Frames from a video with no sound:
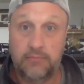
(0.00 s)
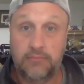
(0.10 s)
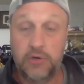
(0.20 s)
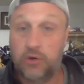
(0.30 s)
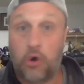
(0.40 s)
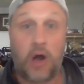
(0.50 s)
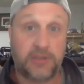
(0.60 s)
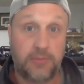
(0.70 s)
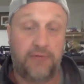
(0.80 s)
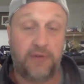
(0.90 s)
can cross
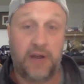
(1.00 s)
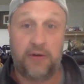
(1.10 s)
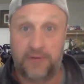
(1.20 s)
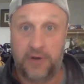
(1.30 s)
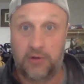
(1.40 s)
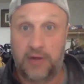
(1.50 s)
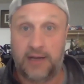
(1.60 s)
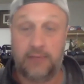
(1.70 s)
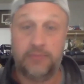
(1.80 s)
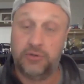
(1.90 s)
them off later if you don't like
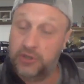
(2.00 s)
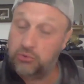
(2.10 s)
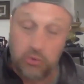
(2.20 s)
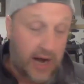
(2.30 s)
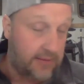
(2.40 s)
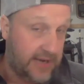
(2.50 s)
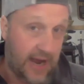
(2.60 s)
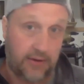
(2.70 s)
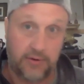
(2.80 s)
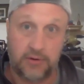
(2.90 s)
them. So just write them
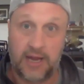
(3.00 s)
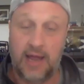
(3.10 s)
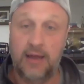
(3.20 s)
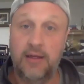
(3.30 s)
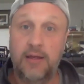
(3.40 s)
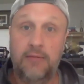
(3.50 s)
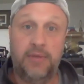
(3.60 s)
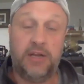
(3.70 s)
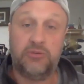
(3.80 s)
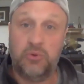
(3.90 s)
down, okay?
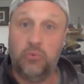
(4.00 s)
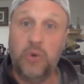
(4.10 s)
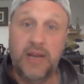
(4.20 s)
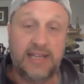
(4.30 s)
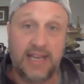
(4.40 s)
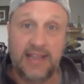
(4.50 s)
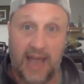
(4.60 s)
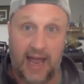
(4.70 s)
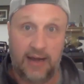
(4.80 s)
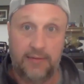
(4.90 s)
Because when we did
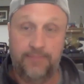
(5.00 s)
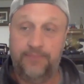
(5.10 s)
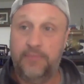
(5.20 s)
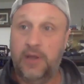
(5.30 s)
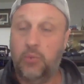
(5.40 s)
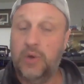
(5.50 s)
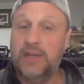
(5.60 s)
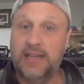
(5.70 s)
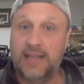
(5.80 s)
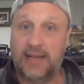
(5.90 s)
that, and we
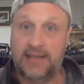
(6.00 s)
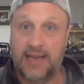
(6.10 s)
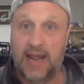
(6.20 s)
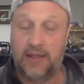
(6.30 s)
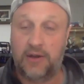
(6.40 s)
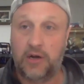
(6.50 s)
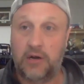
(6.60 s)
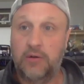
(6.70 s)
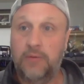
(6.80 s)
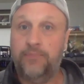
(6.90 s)
did that together,
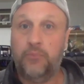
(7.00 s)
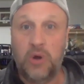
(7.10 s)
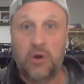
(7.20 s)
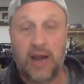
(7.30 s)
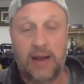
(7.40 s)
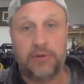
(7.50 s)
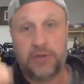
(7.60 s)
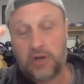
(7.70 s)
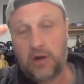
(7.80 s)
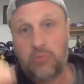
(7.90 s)
we were able to
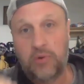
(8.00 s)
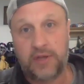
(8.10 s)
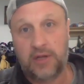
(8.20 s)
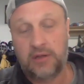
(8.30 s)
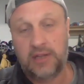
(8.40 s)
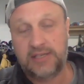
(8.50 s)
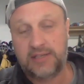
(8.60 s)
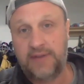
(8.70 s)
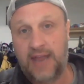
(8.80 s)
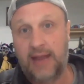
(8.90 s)
come with a list
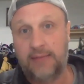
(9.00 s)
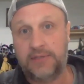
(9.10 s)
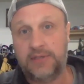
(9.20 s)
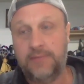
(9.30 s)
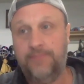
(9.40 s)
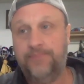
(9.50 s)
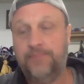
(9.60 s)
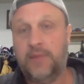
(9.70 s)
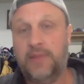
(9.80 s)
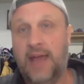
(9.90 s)
of names
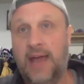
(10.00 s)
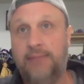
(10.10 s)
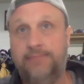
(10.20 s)
that